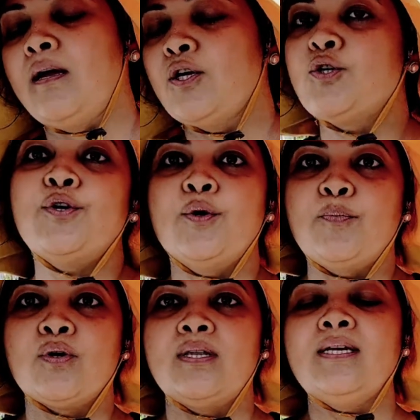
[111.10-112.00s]
should you
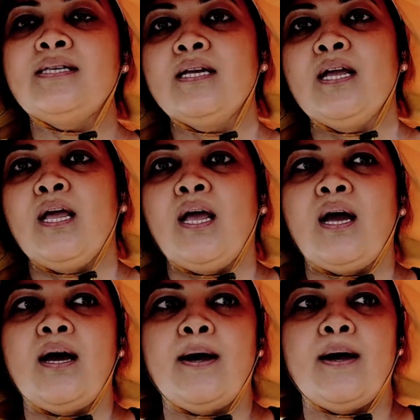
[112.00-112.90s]
put this?
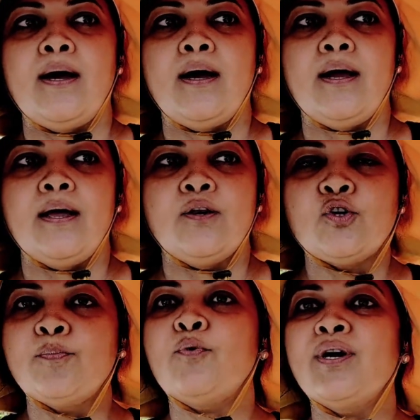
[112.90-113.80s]
You
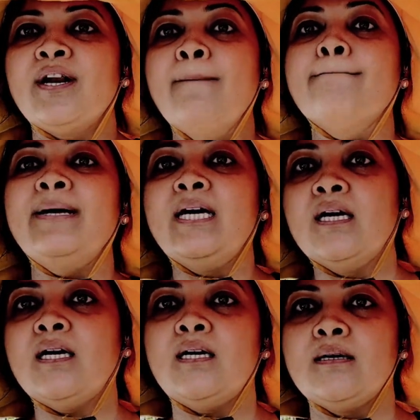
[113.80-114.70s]
should put it in
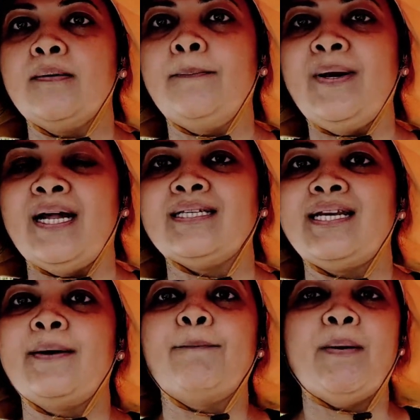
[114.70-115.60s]
bigger plants
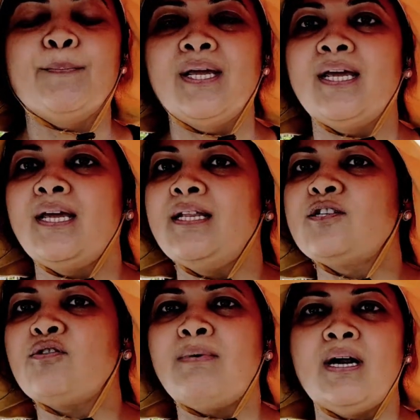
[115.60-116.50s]
like pumpkins,
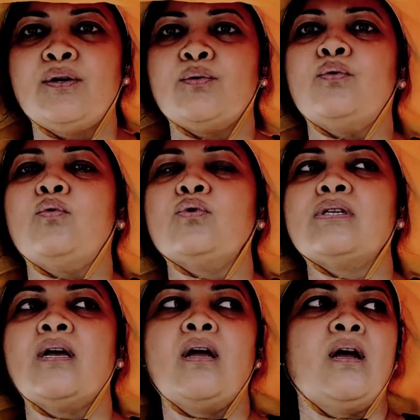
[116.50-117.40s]
tomatoes,
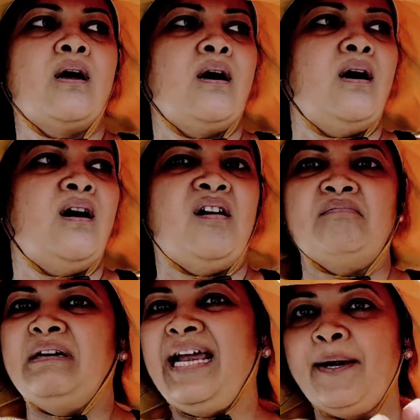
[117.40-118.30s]

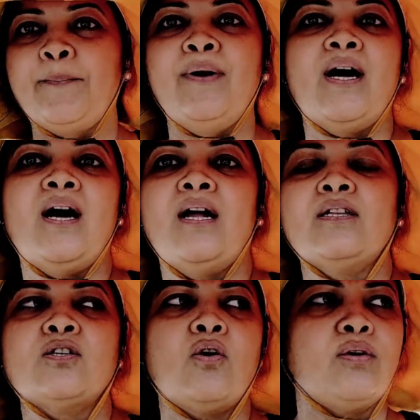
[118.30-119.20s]

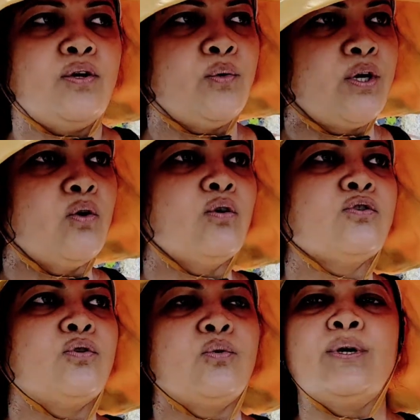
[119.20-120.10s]
eggplants. You can
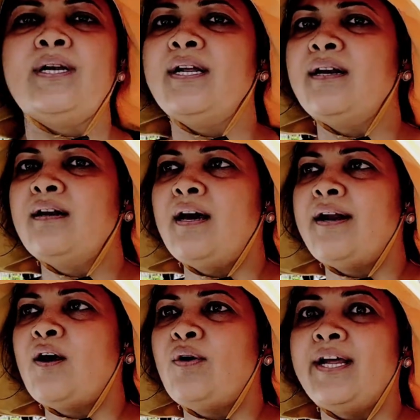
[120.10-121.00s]
also do it in
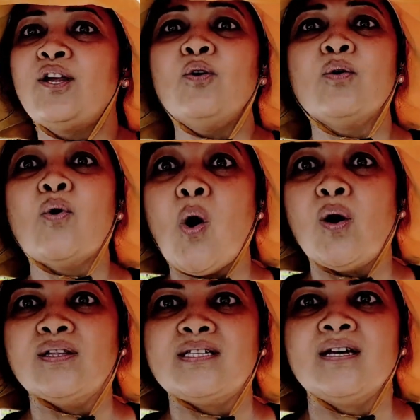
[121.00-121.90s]
around, like,
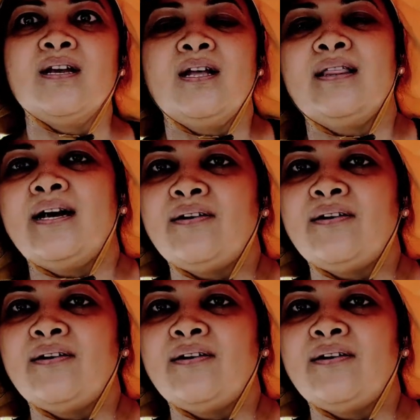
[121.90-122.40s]
gourds that